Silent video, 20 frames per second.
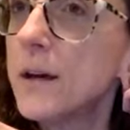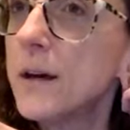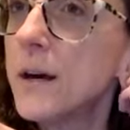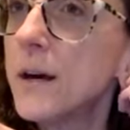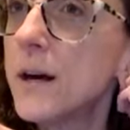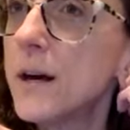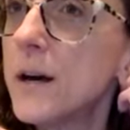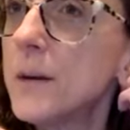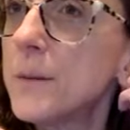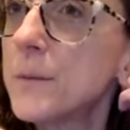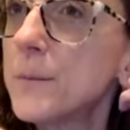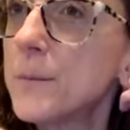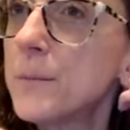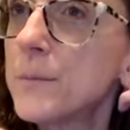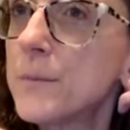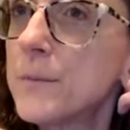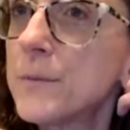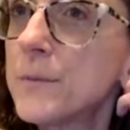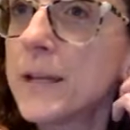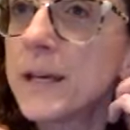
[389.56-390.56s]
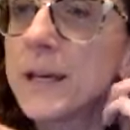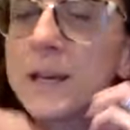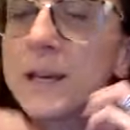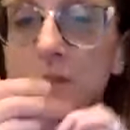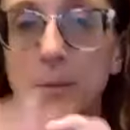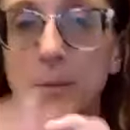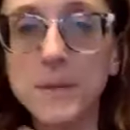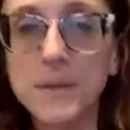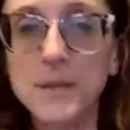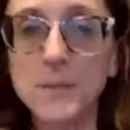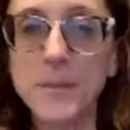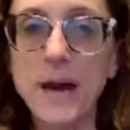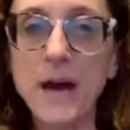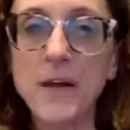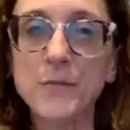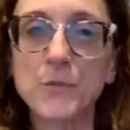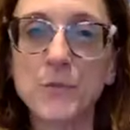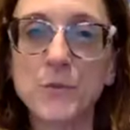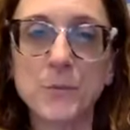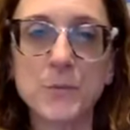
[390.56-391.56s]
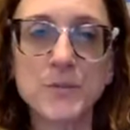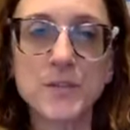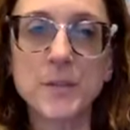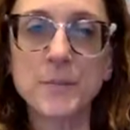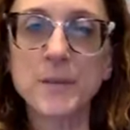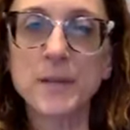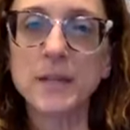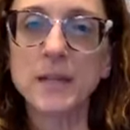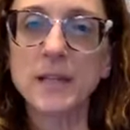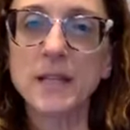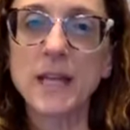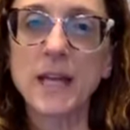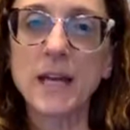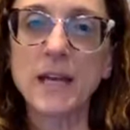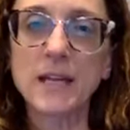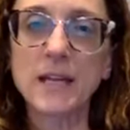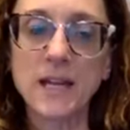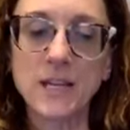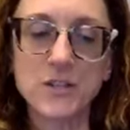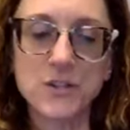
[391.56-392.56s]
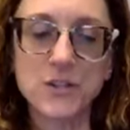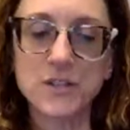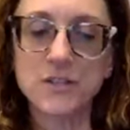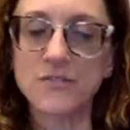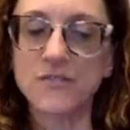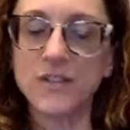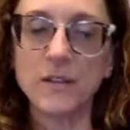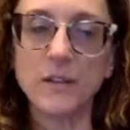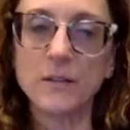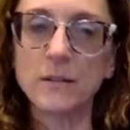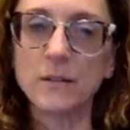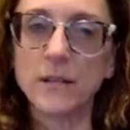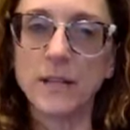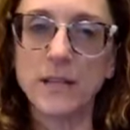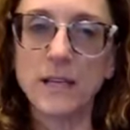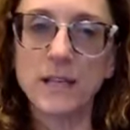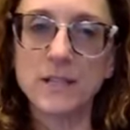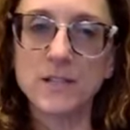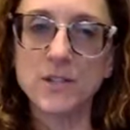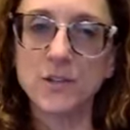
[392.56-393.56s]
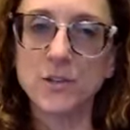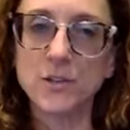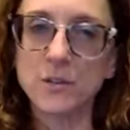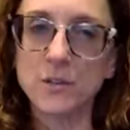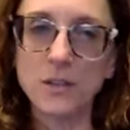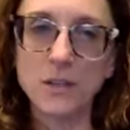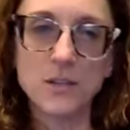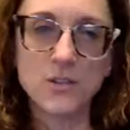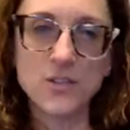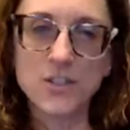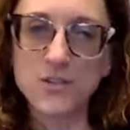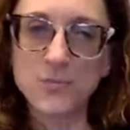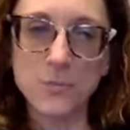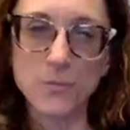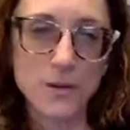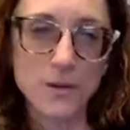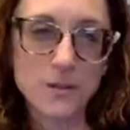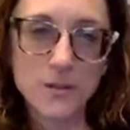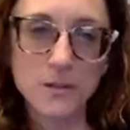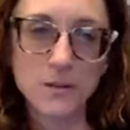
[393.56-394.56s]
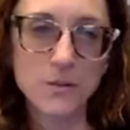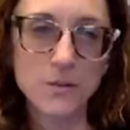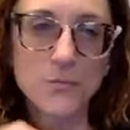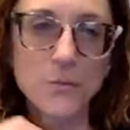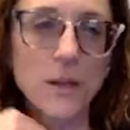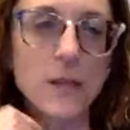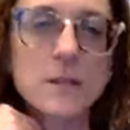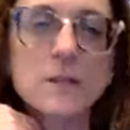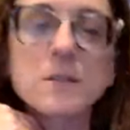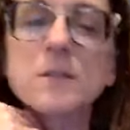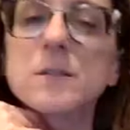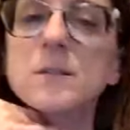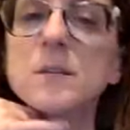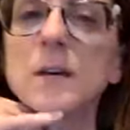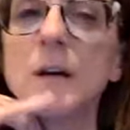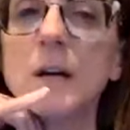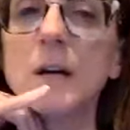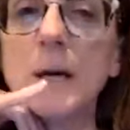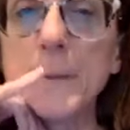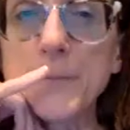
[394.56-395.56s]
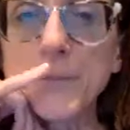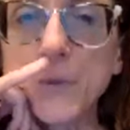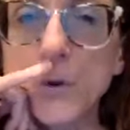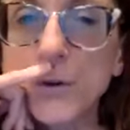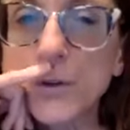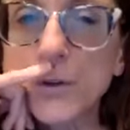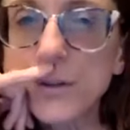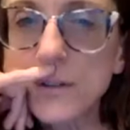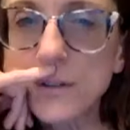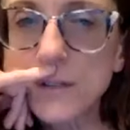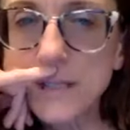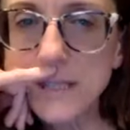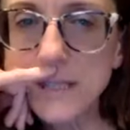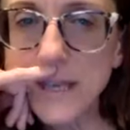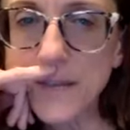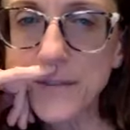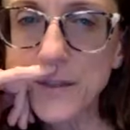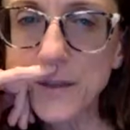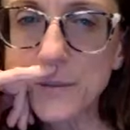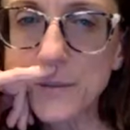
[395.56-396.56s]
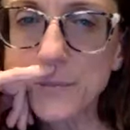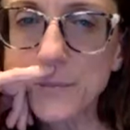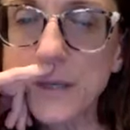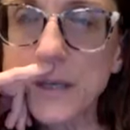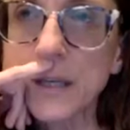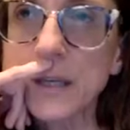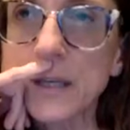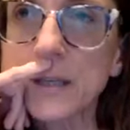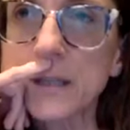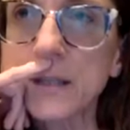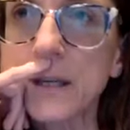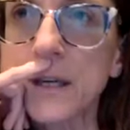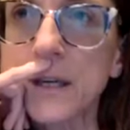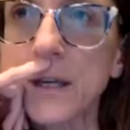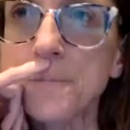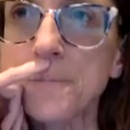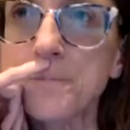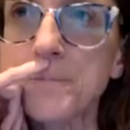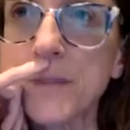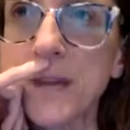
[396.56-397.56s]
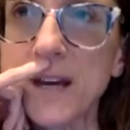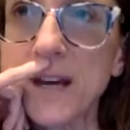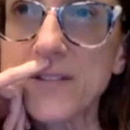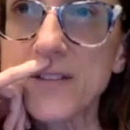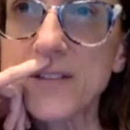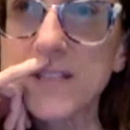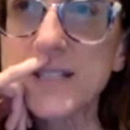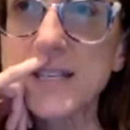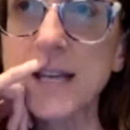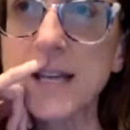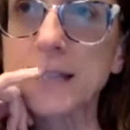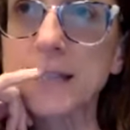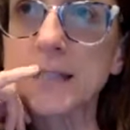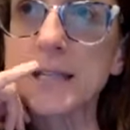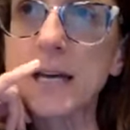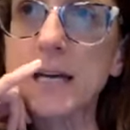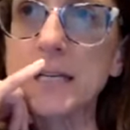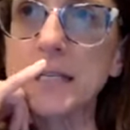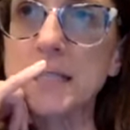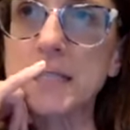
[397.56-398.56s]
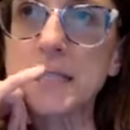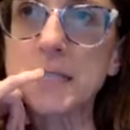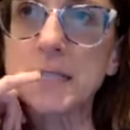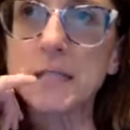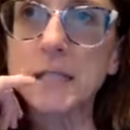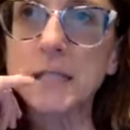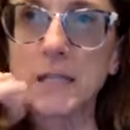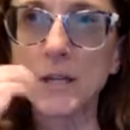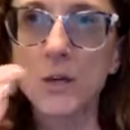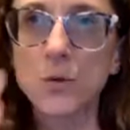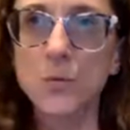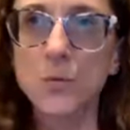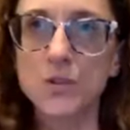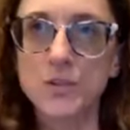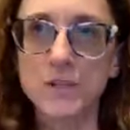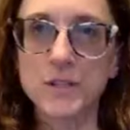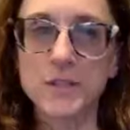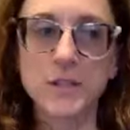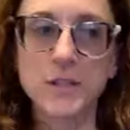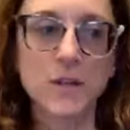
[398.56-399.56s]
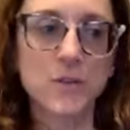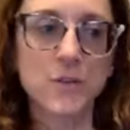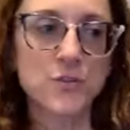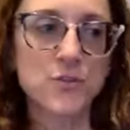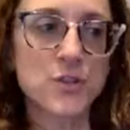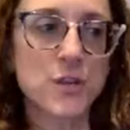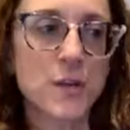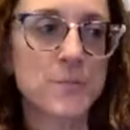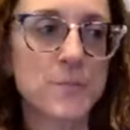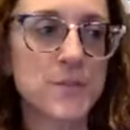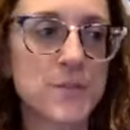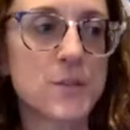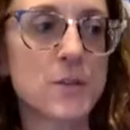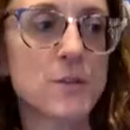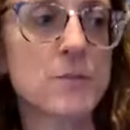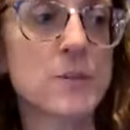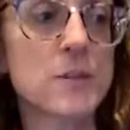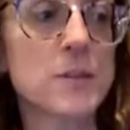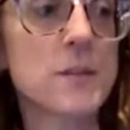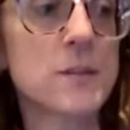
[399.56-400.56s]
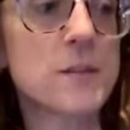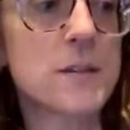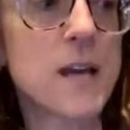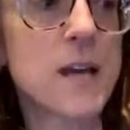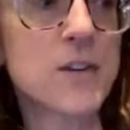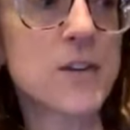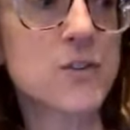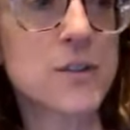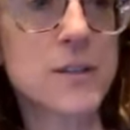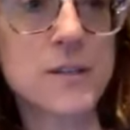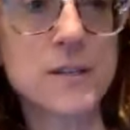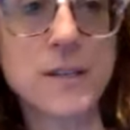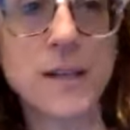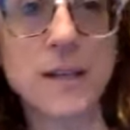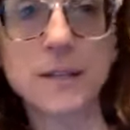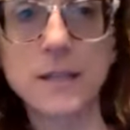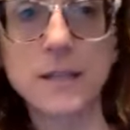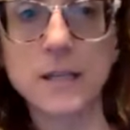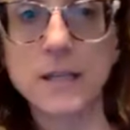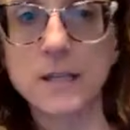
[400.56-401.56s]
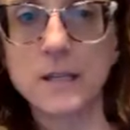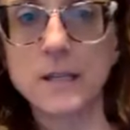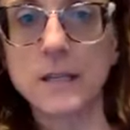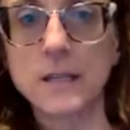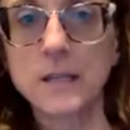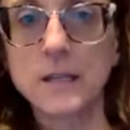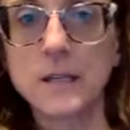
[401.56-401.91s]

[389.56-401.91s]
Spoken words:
But like if I'm in the bathroom or something like that, and I just feel like it just wants a good rinse, or you can set them in, I have a selenite, which is another gemstone. This is actually selenite.